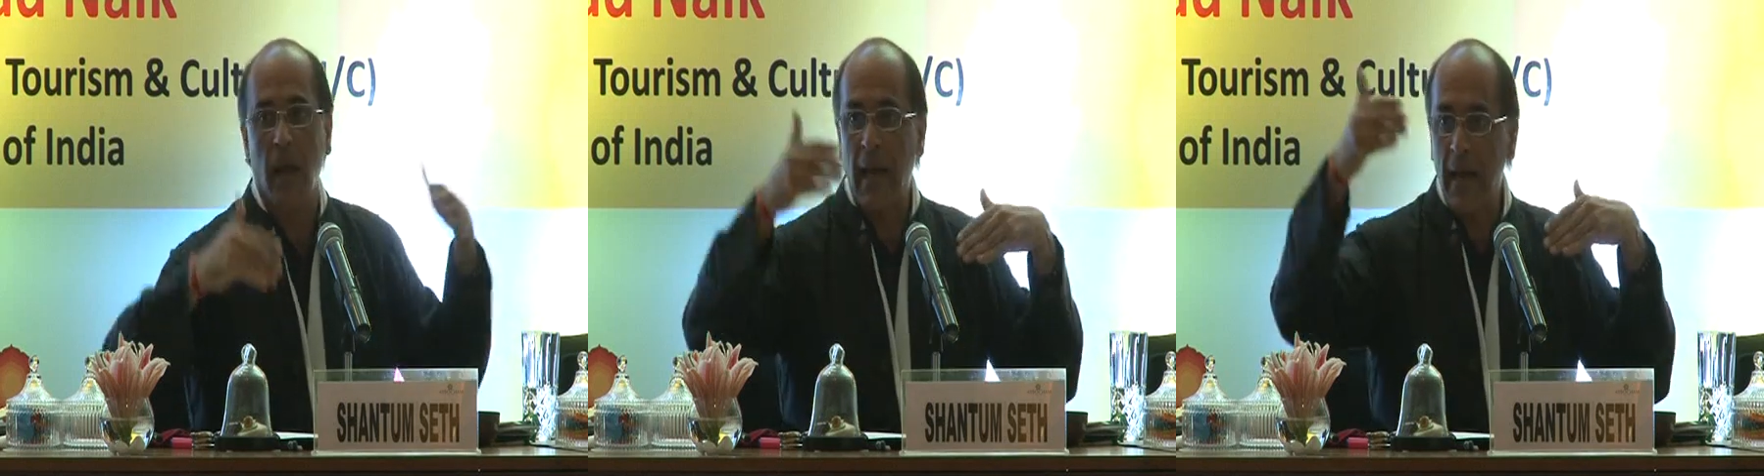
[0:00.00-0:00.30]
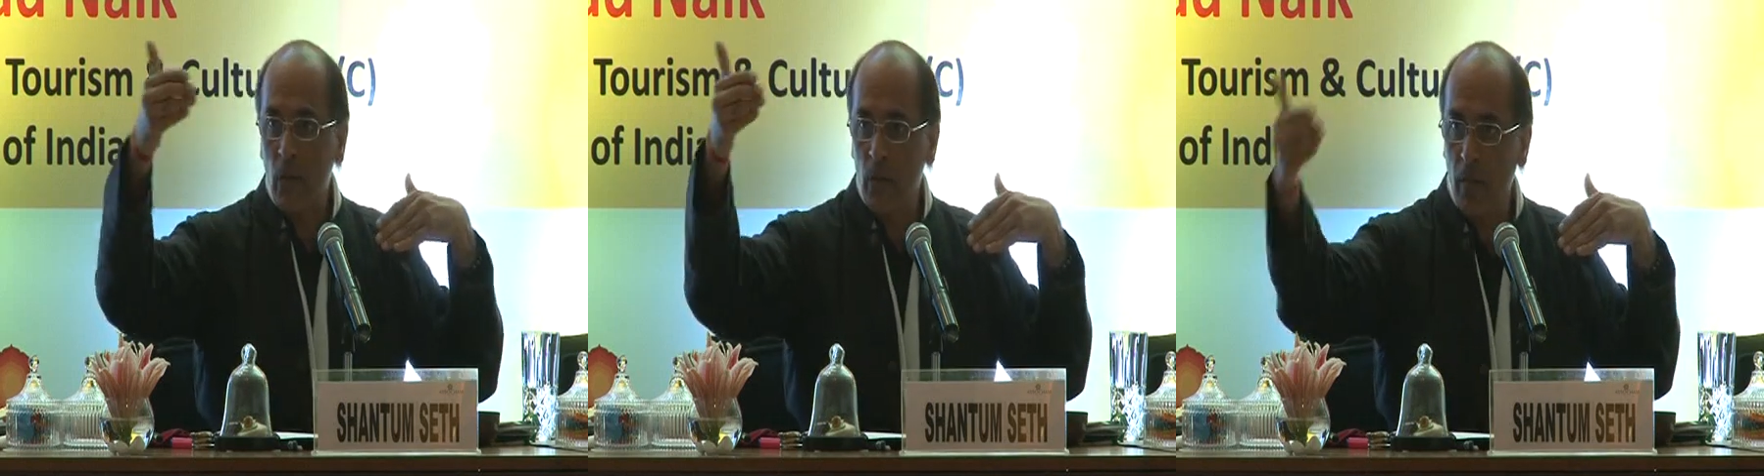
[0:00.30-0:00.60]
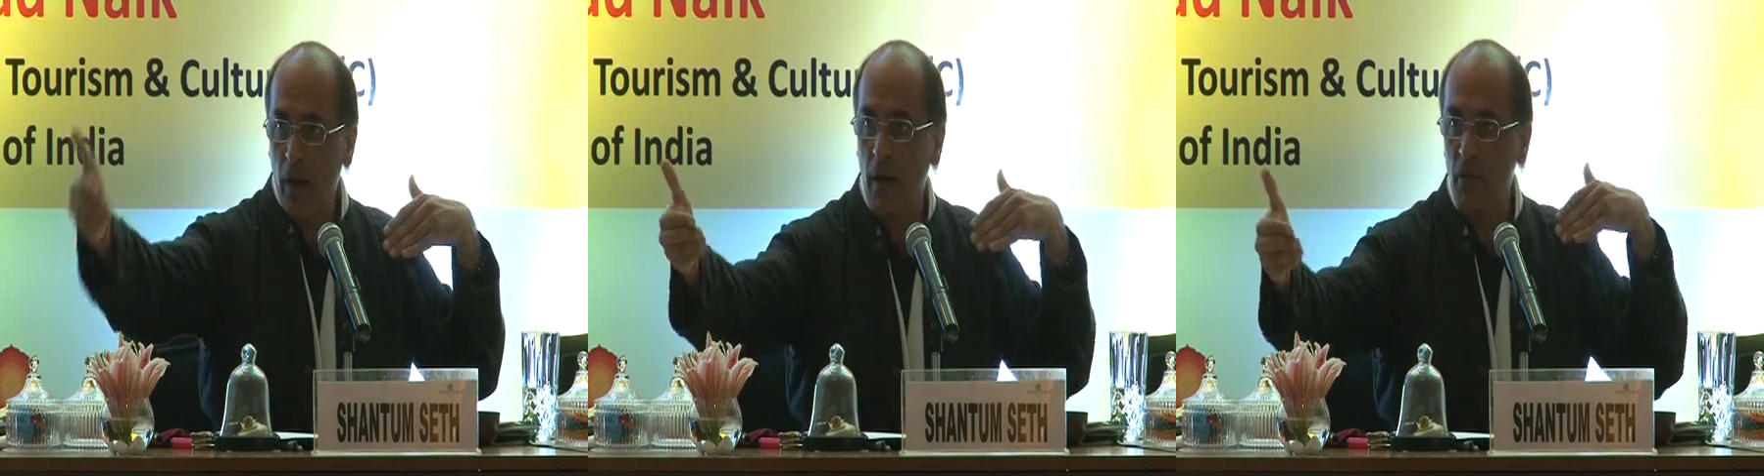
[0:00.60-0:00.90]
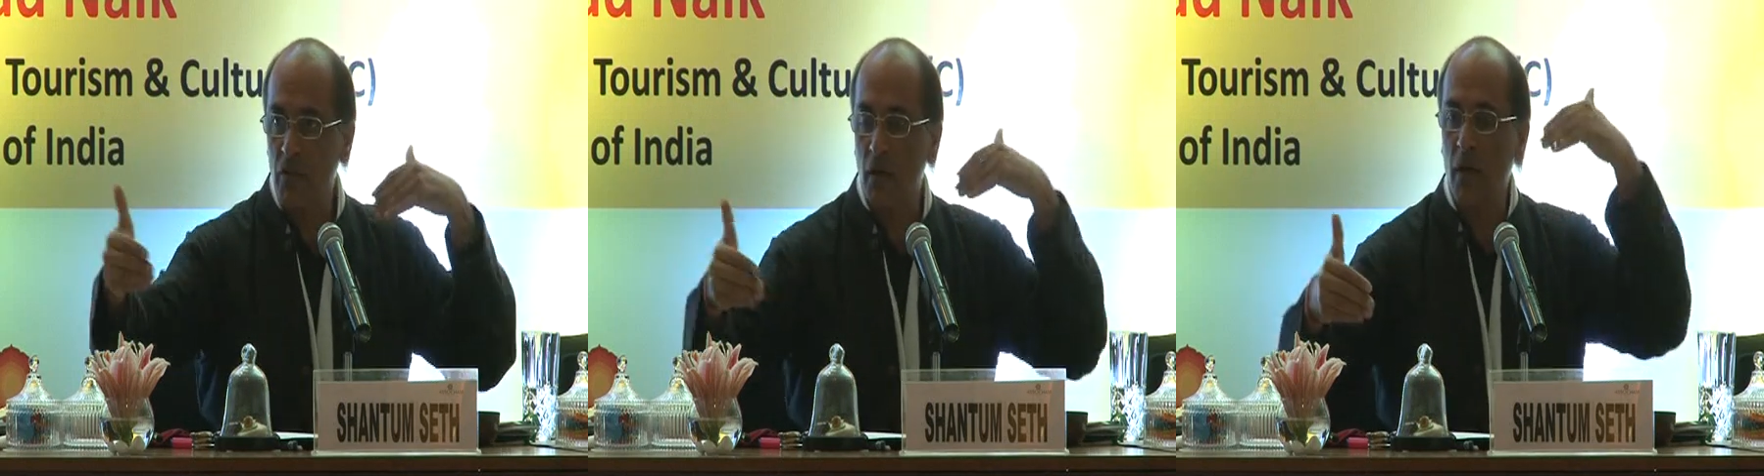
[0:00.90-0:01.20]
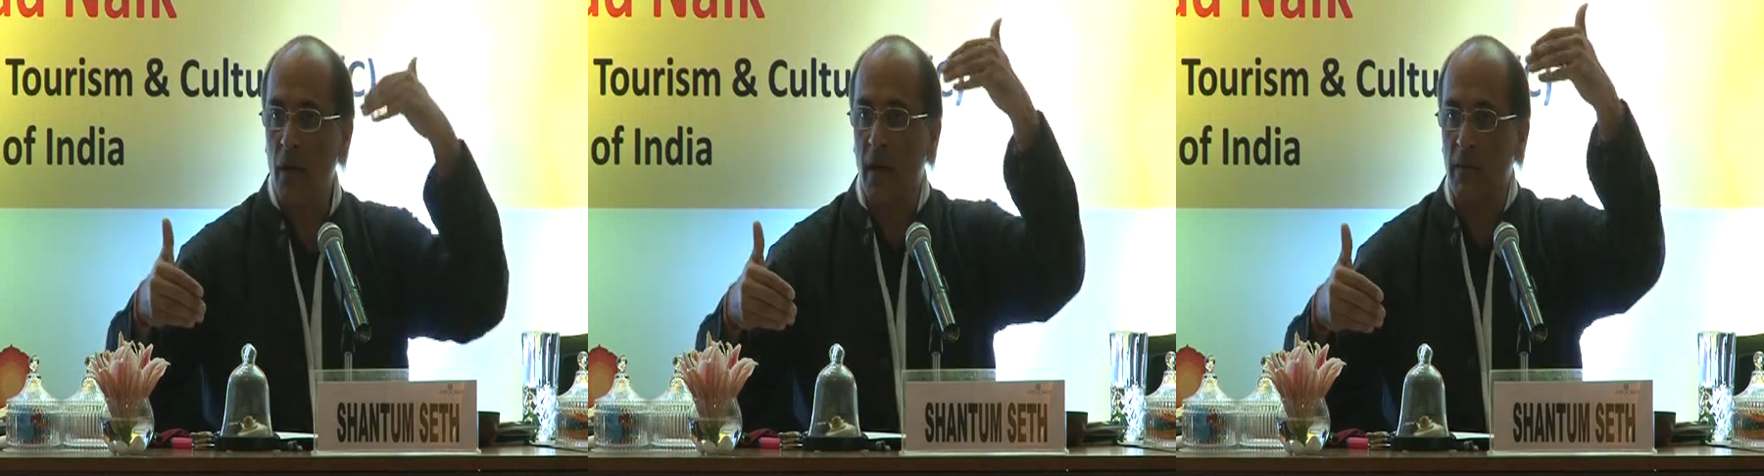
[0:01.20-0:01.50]
and with
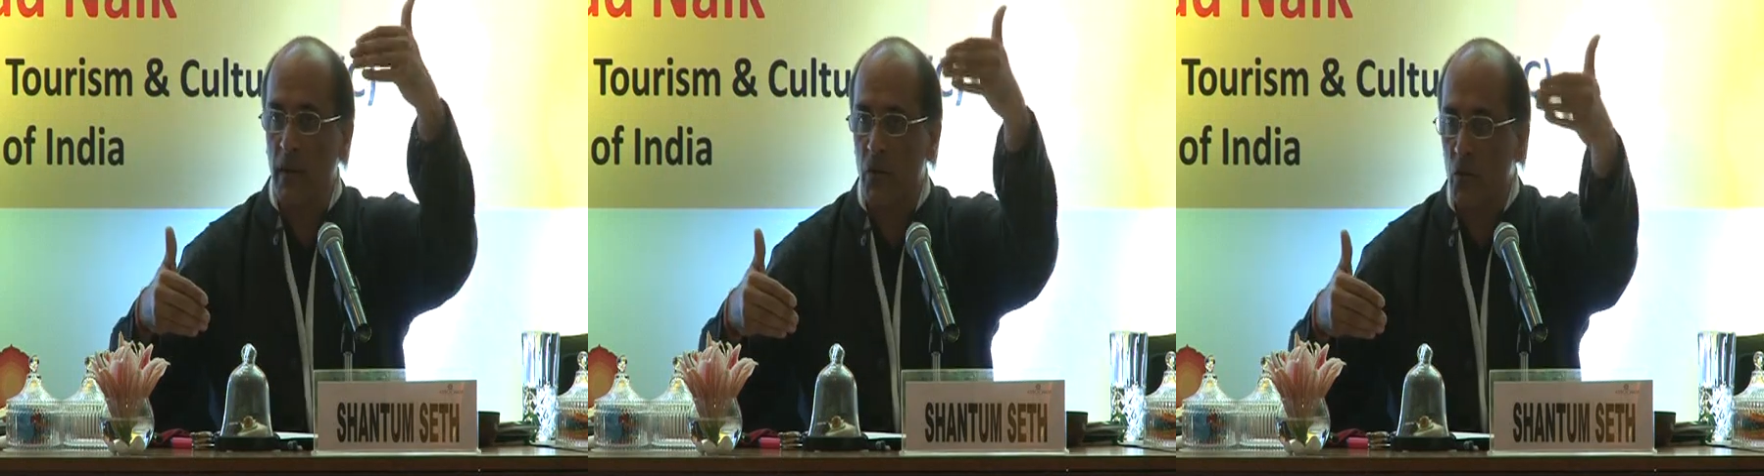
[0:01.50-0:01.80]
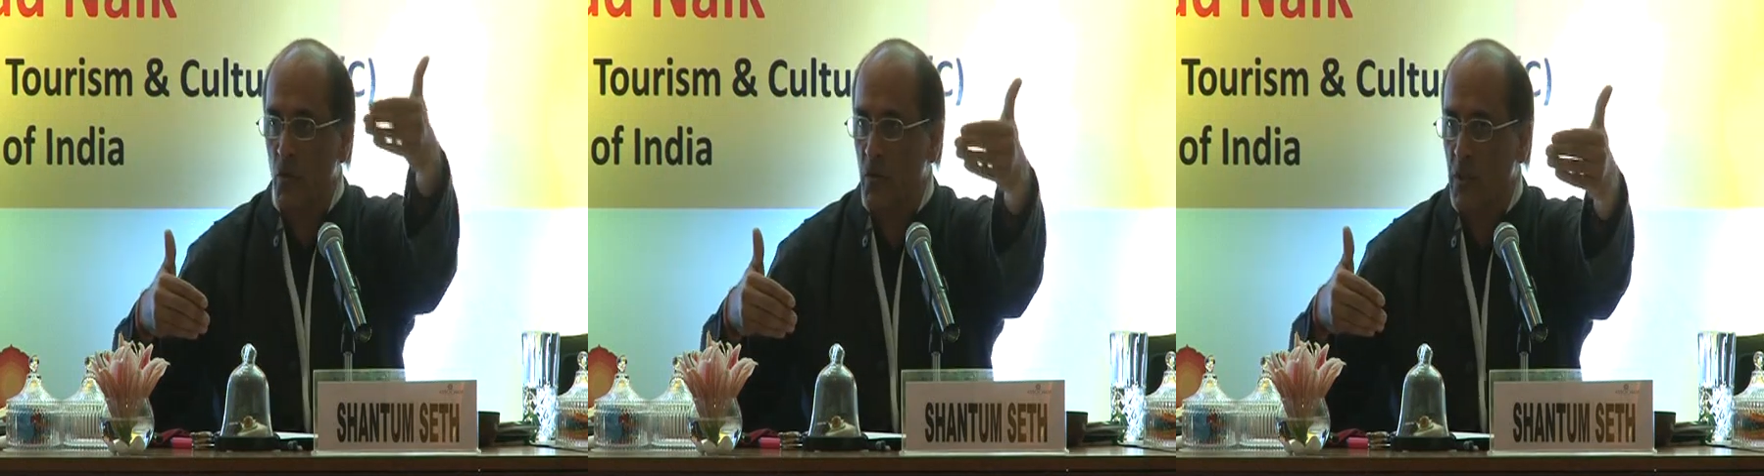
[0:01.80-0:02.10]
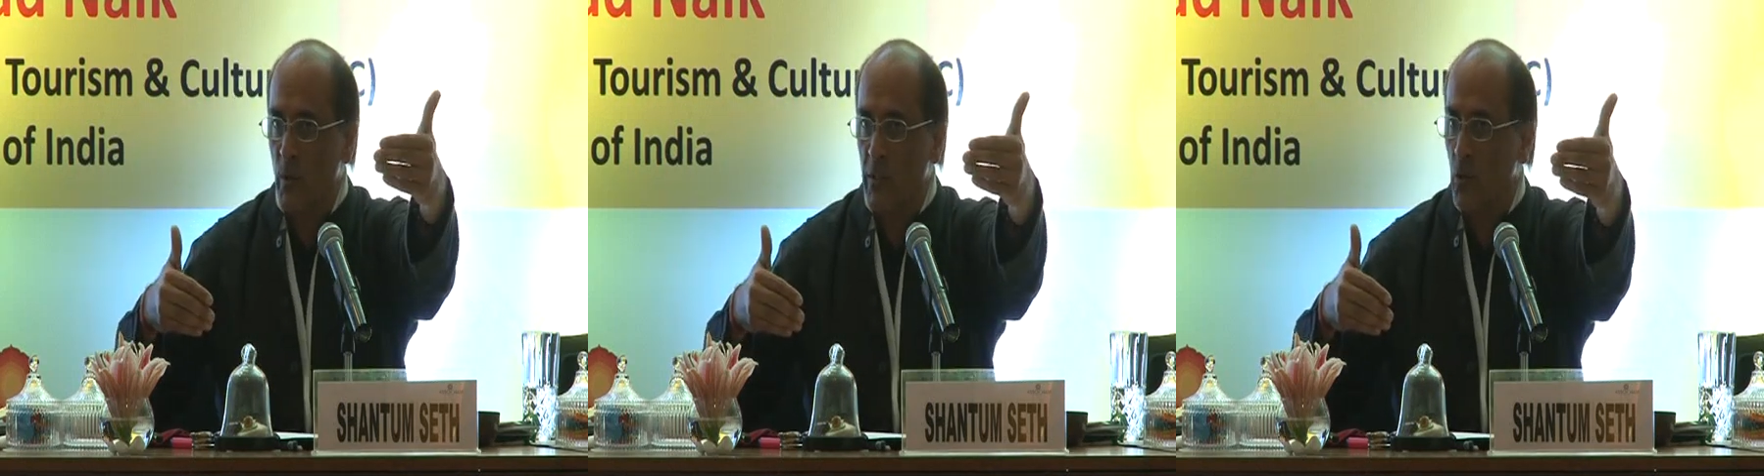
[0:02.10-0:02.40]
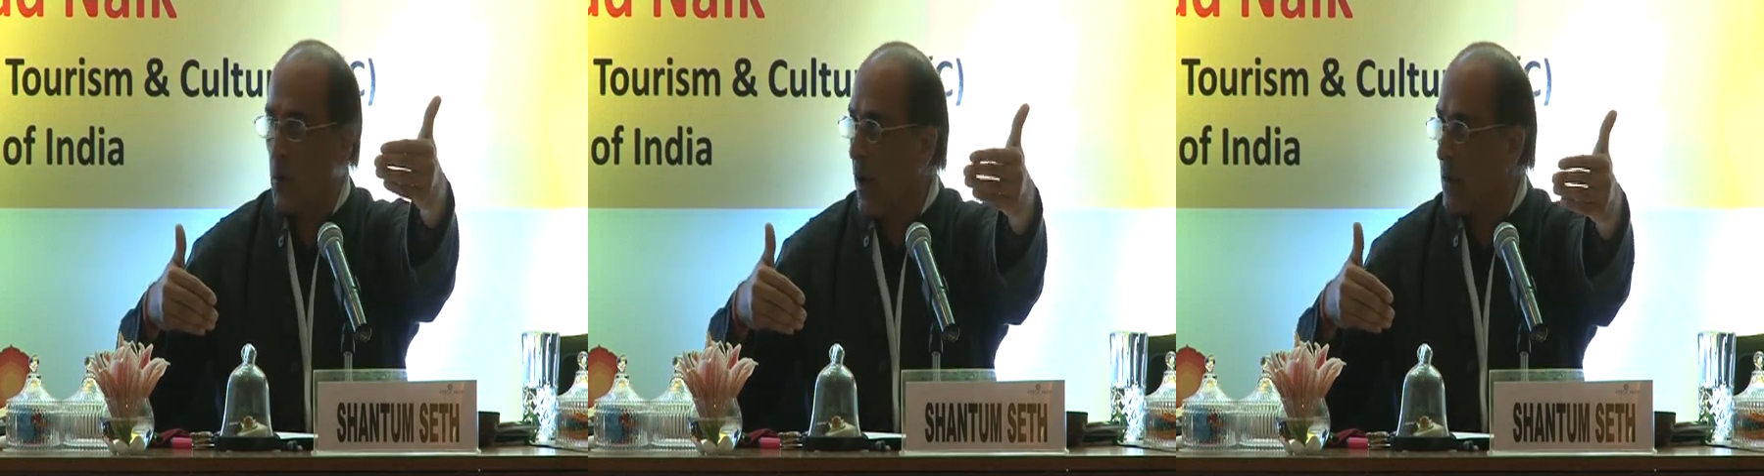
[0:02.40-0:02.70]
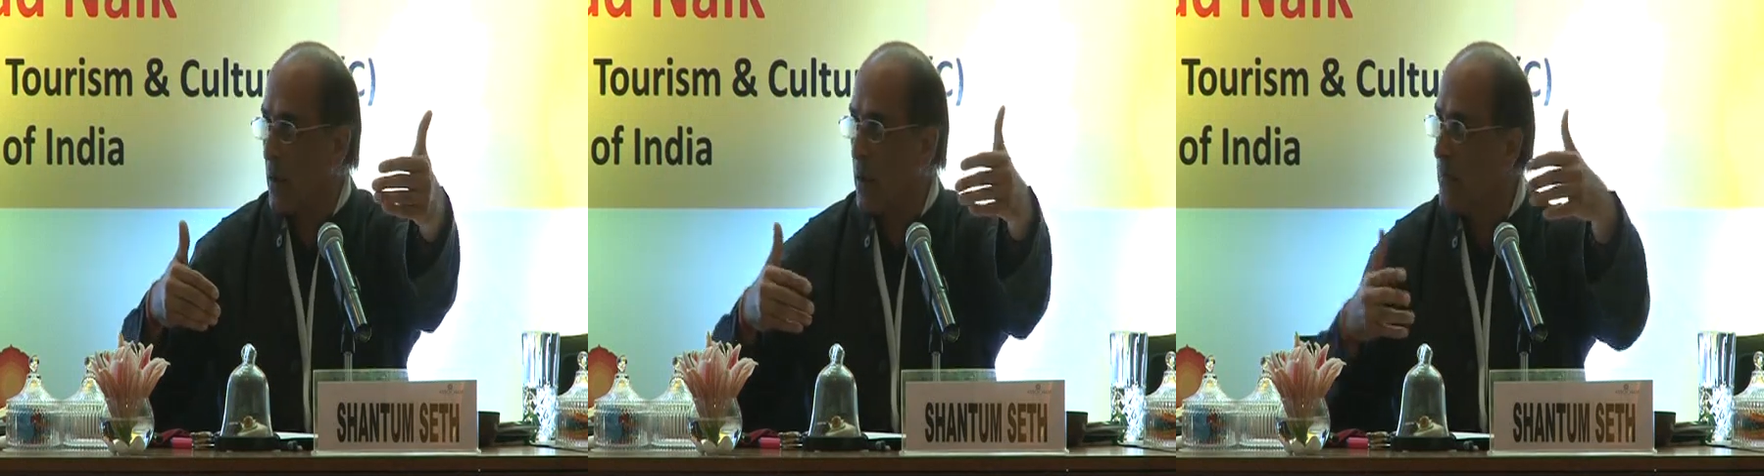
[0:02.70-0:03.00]
Maharashtra. I spent 2-3 weeks in
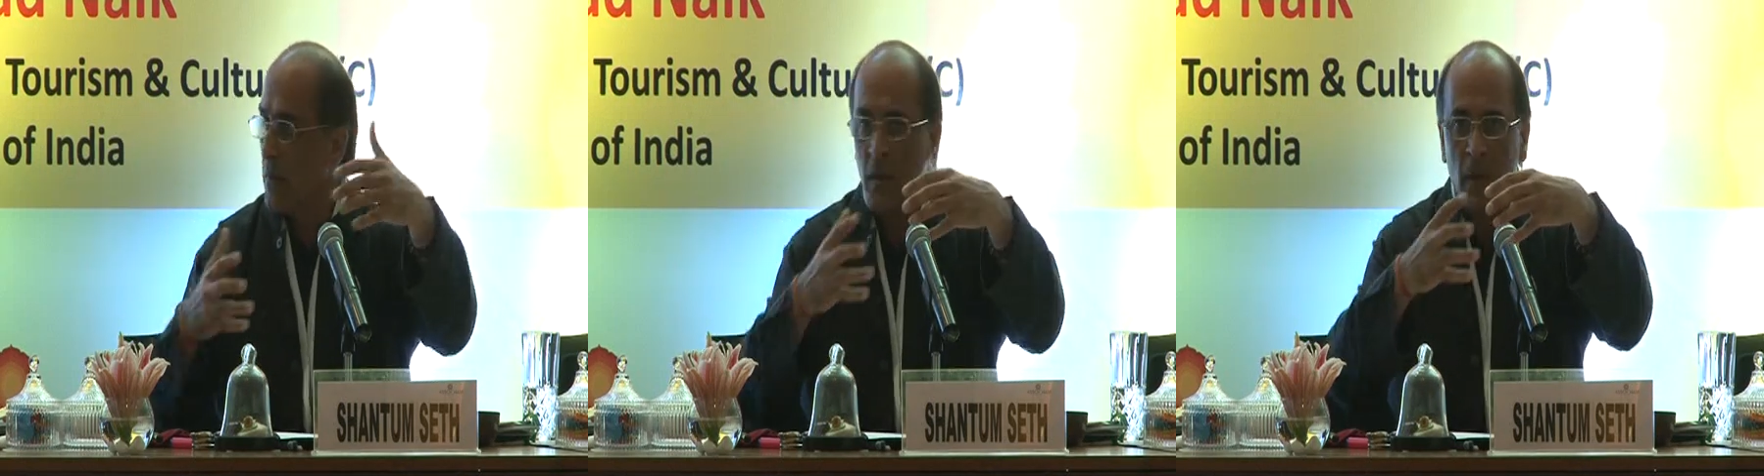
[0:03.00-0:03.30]
Andhra.